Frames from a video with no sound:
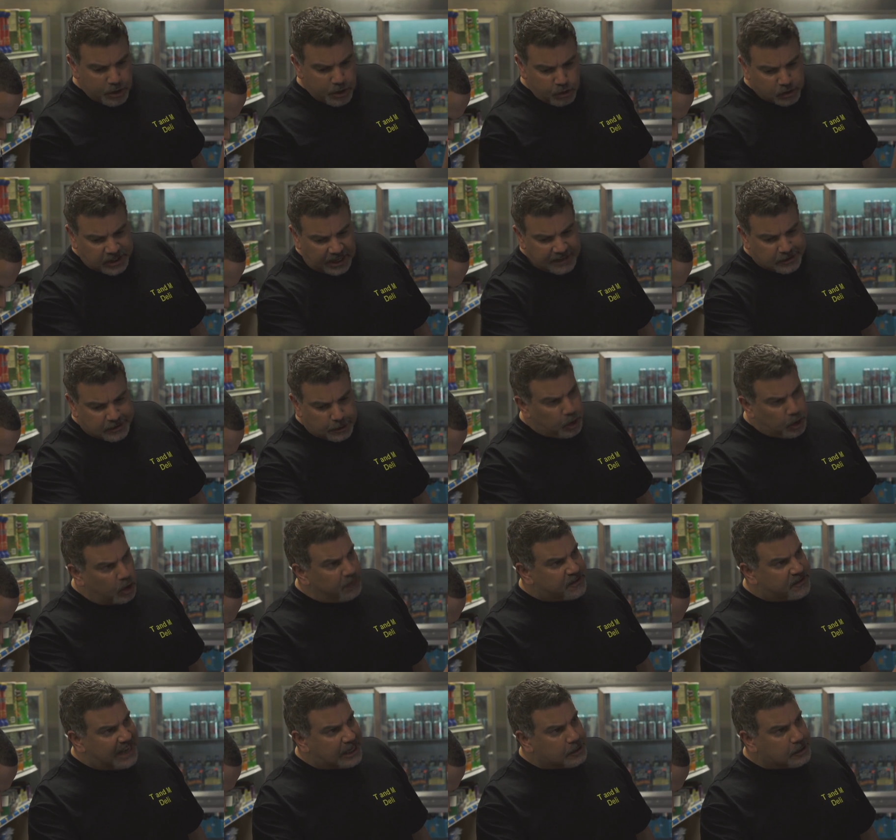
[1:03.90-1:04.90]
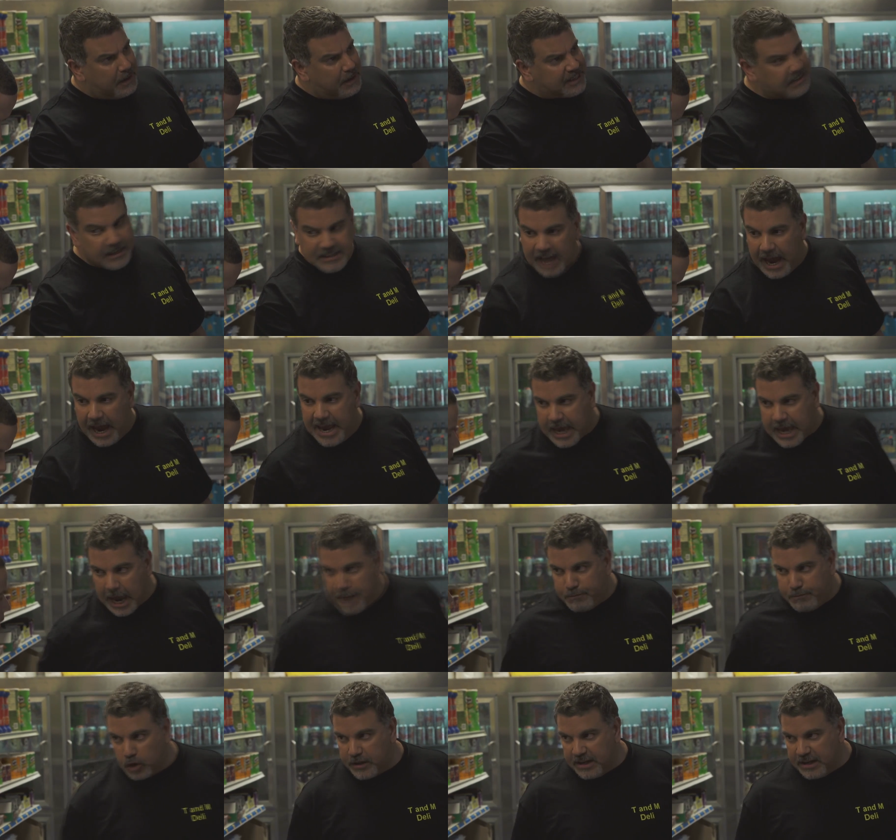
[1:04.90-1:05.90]
Are you starting some sort of sex business? I
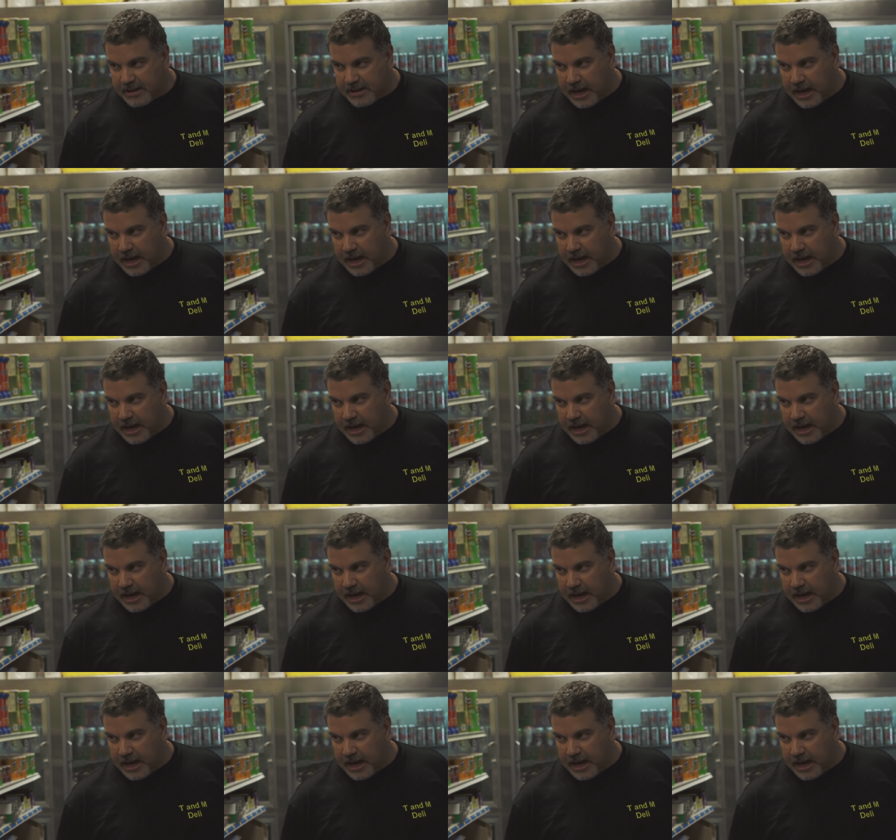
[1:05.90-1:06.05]
came to this